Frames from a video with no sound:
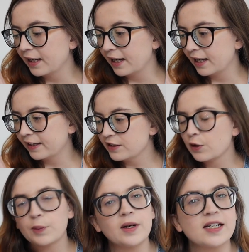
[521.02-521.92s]
And let's
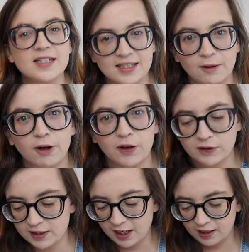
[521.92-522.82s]
open it to see what it
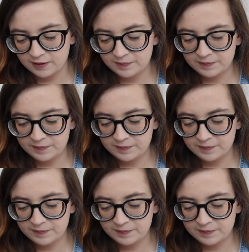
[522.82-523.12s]
looks like